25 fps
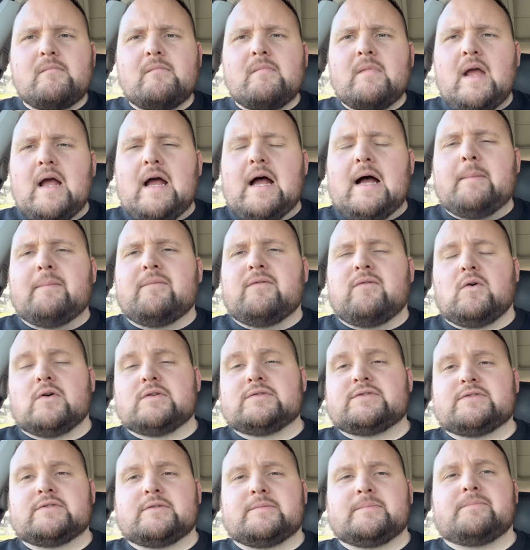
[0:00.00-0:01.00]
um, for
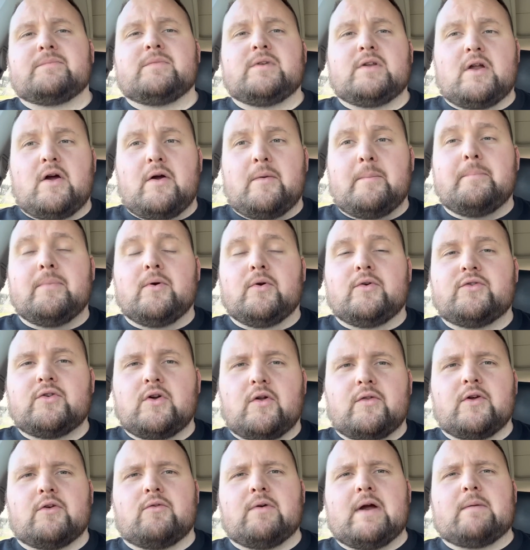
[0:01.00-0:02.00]
some, you know, boots
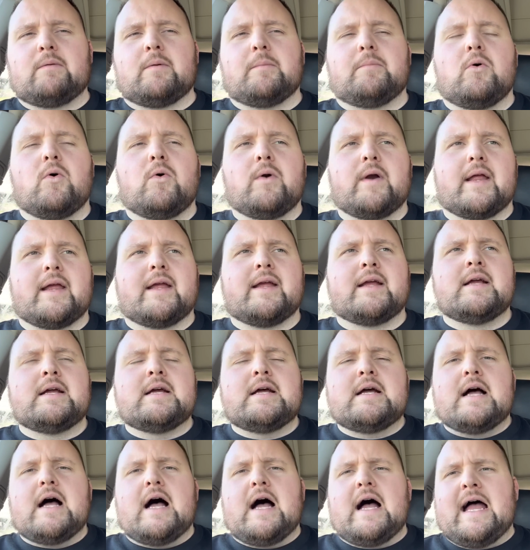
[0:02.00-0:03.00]
on the ground reporting.
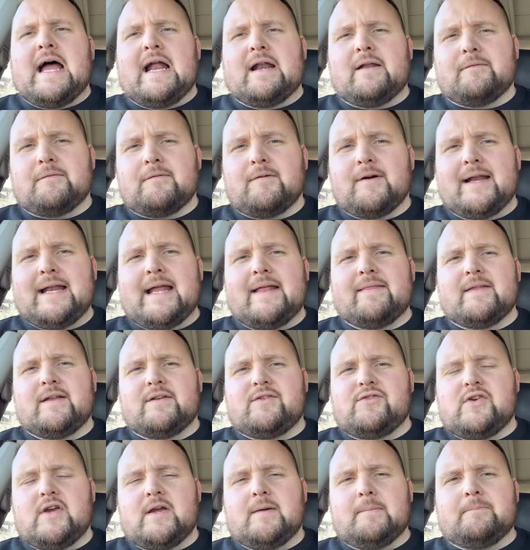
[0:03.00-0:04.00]
Uh, I had a friend at the
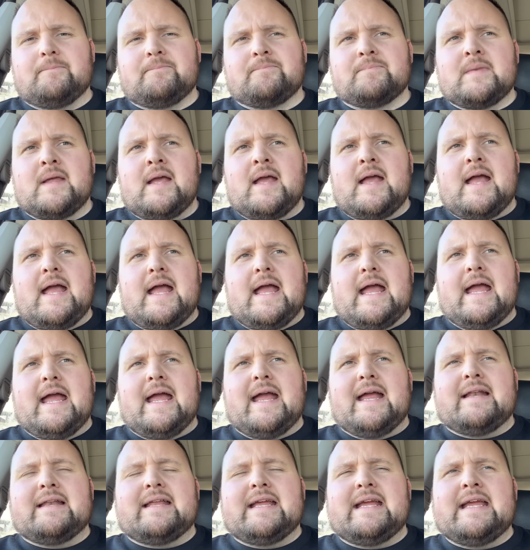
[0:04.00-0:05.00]
gym
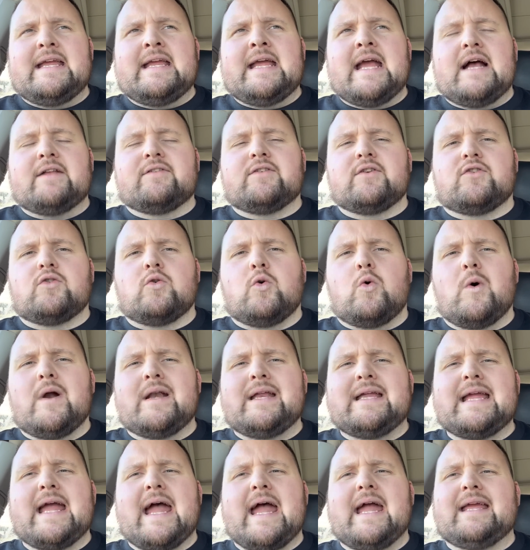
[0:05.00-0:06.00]
and he has a
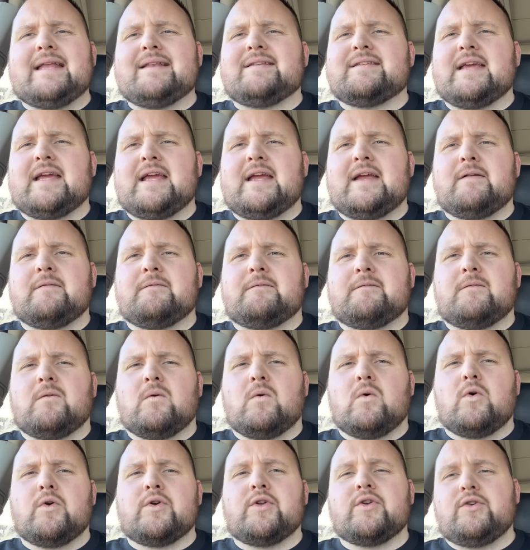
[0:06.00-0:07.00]
2018
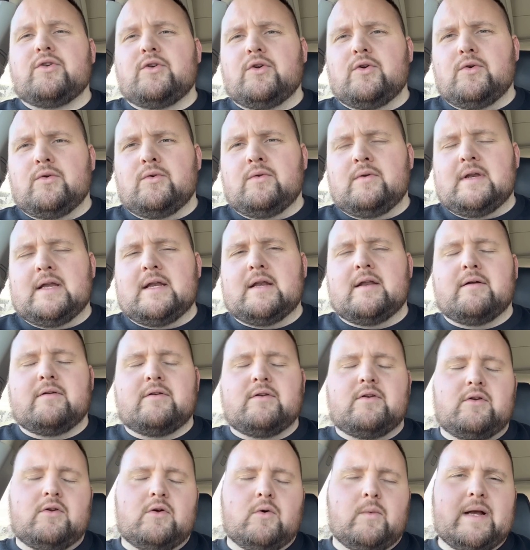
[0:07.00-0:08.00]
Ford Ute. You know,
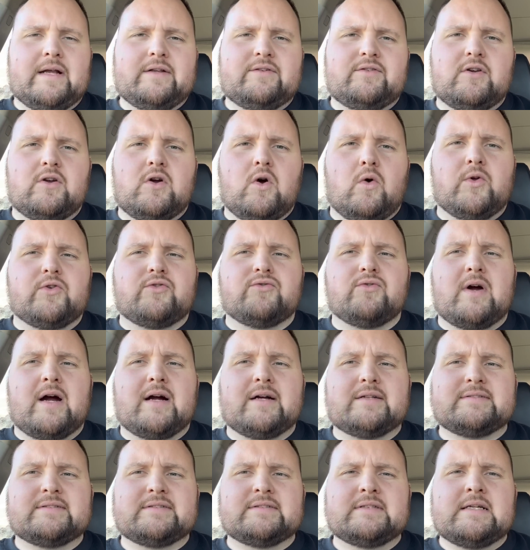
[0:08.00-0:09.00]
US, you call it
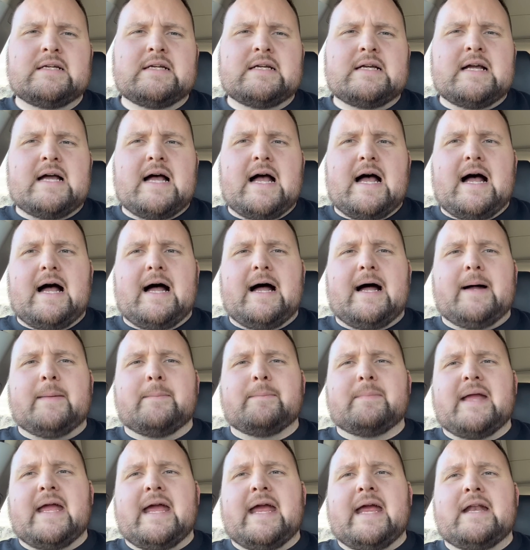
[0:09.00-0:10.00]
trucks.
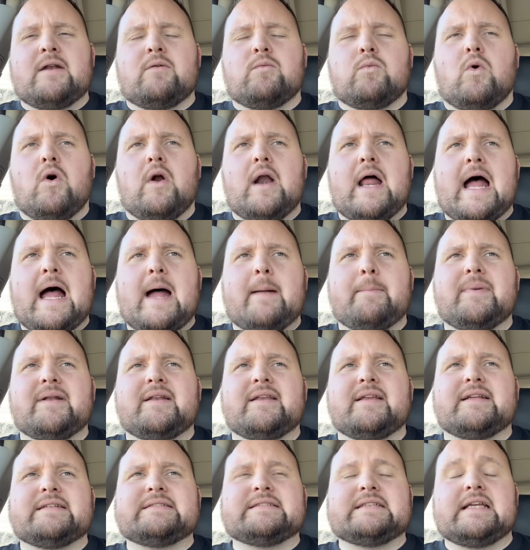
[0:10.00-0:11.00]
Um, and what happened
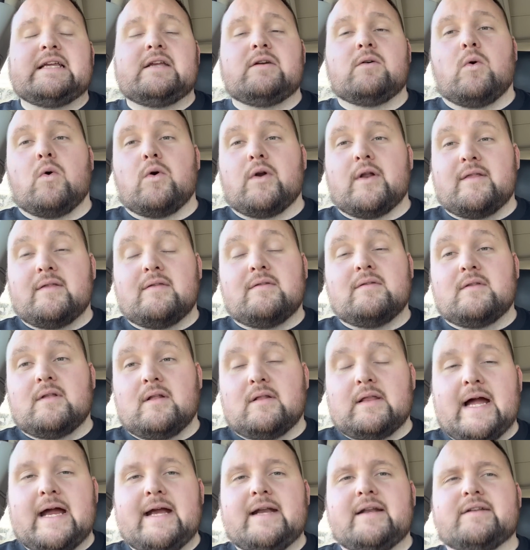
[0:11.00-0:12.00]
is he ordered the
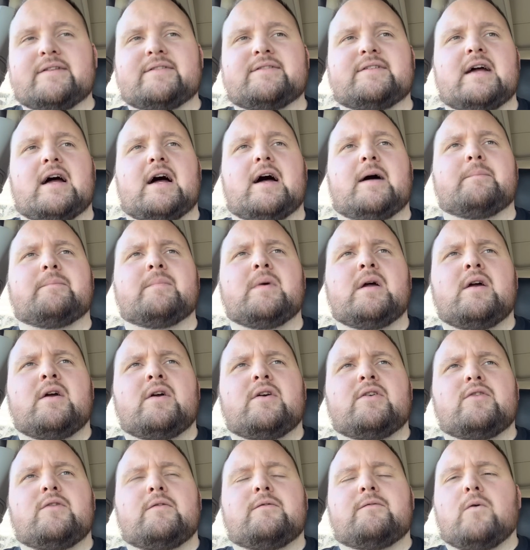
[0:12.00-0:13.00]
latest um,
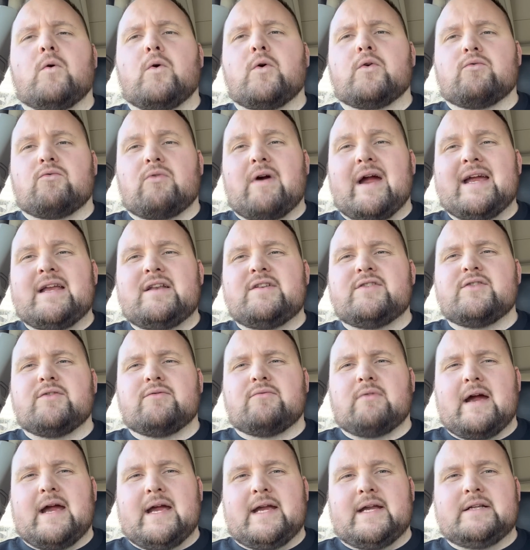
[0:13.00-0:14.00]
new Ford Ranger
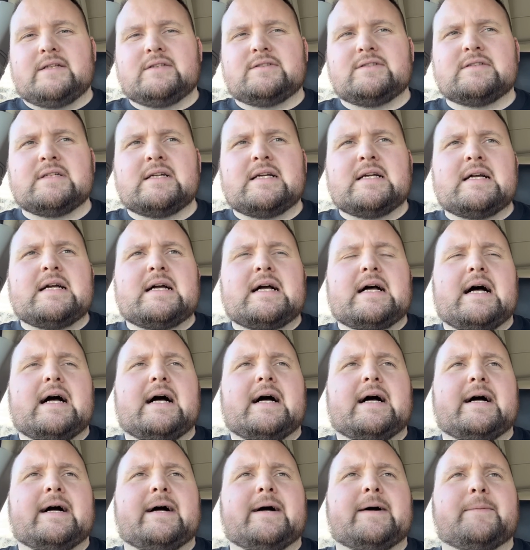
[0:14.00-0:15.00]
range.
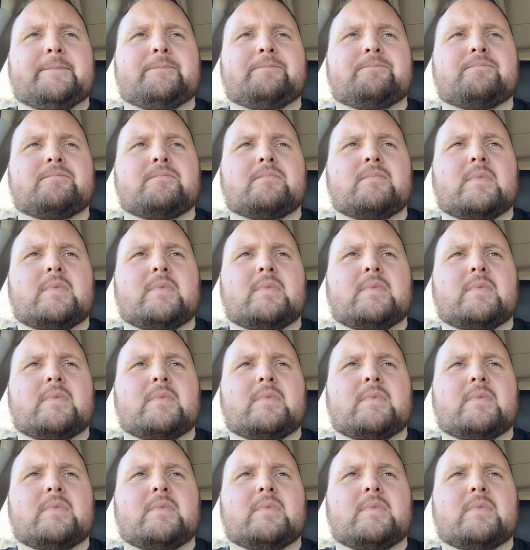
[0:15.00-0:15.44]
Um,